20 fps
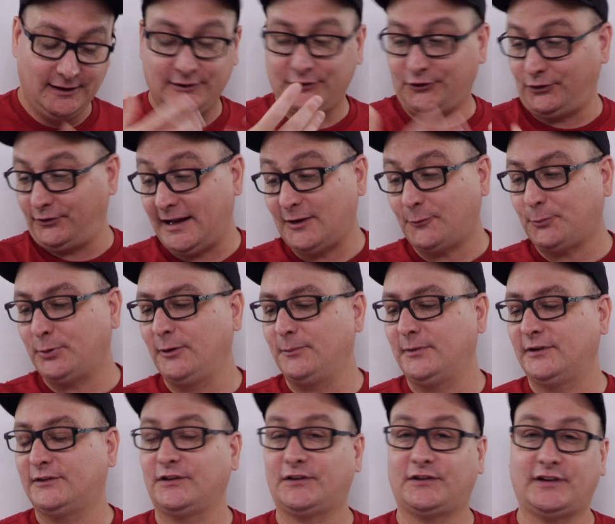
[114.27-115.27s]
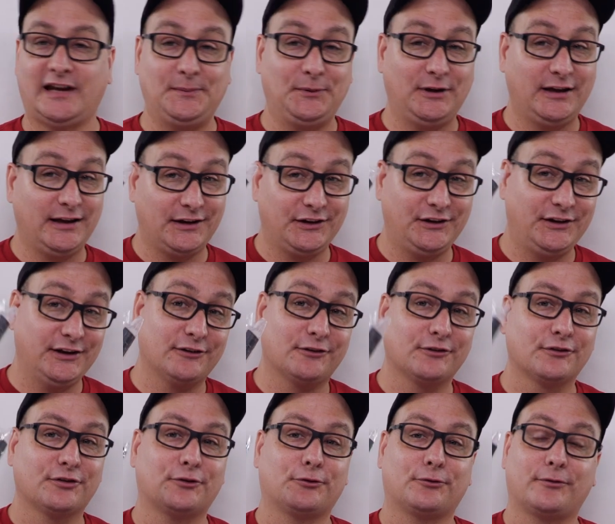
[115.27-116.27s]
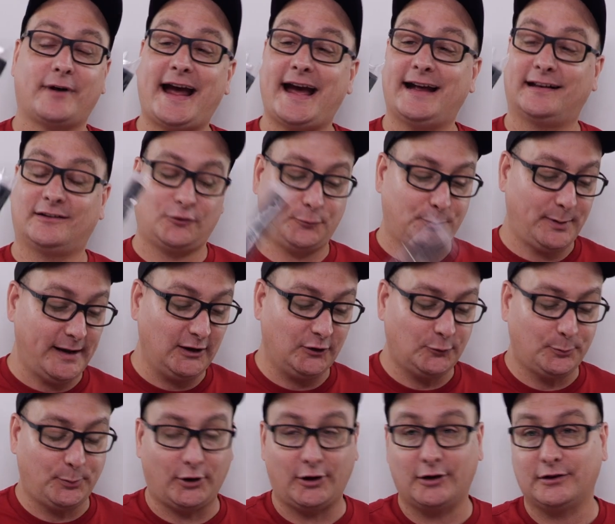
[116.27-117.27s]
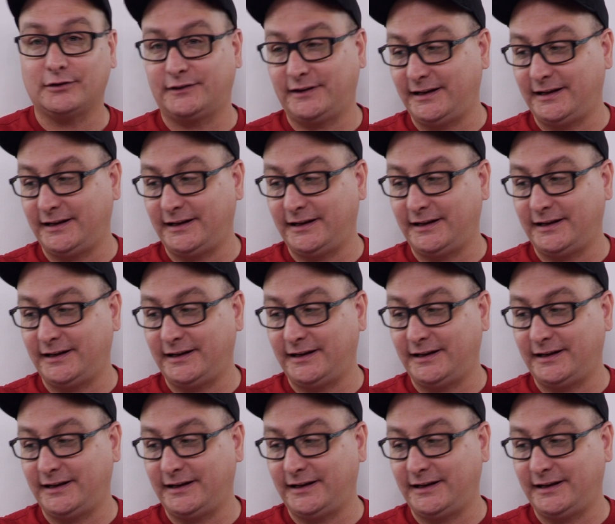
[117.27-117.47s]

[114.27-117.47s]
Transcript: So that's pretty much the same. You get a Year of the Rat space bar,